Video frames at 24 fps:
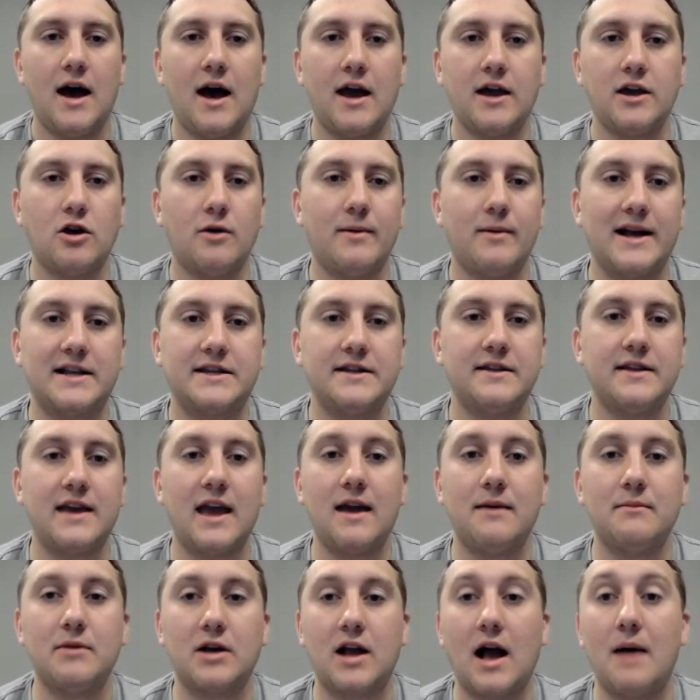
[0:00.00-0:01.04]
You go back to the
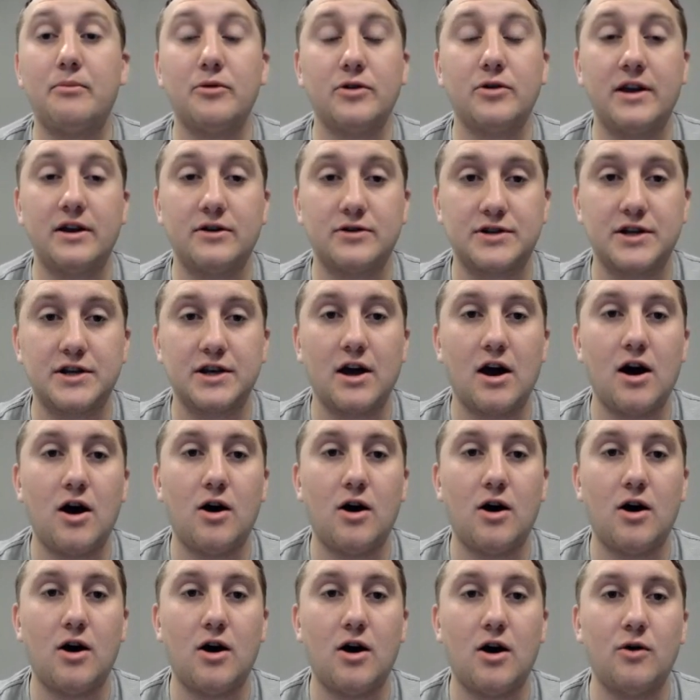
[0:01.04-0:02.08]
game a couple of years
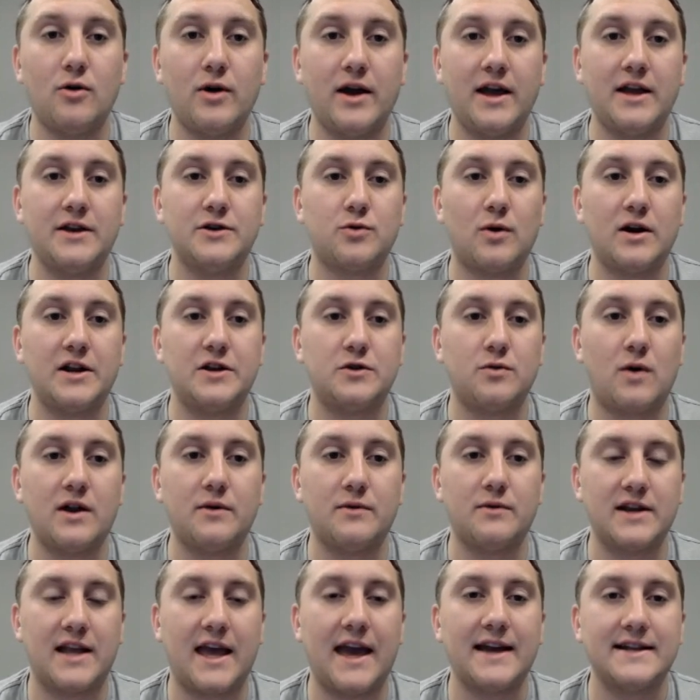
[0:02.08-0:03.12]
ago in 2020
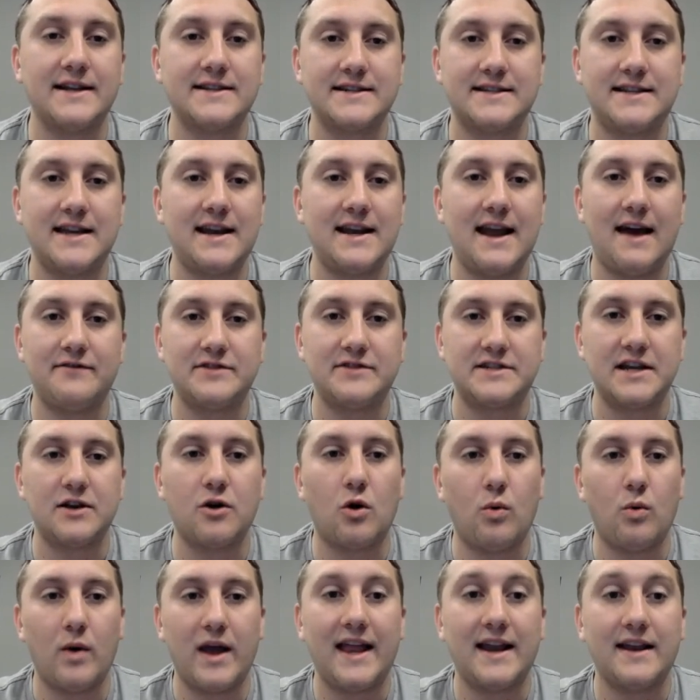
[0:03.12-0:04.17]
when Kansas didn't have a
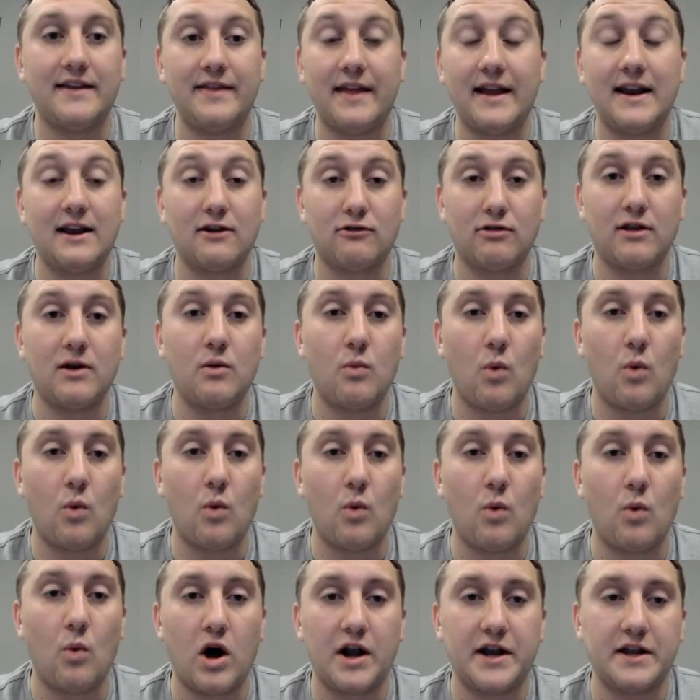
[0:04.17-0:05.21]
single win and they nearly
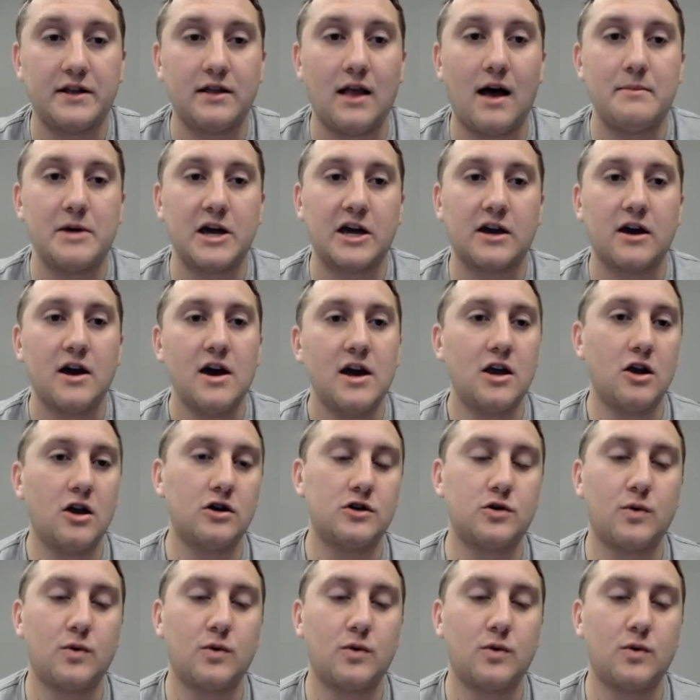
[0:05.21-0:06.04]
won in Lubbock. You go to